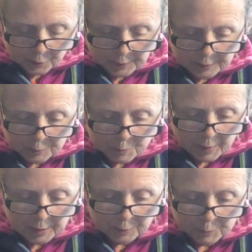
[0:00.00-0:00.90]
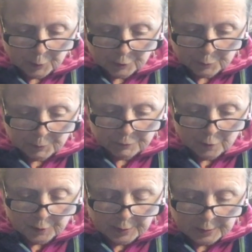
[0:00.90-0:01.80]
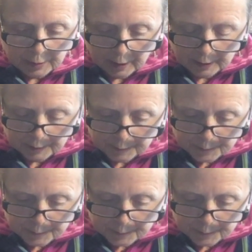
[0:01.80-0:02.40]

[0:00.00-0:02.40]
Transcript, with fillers: he did many books before he died.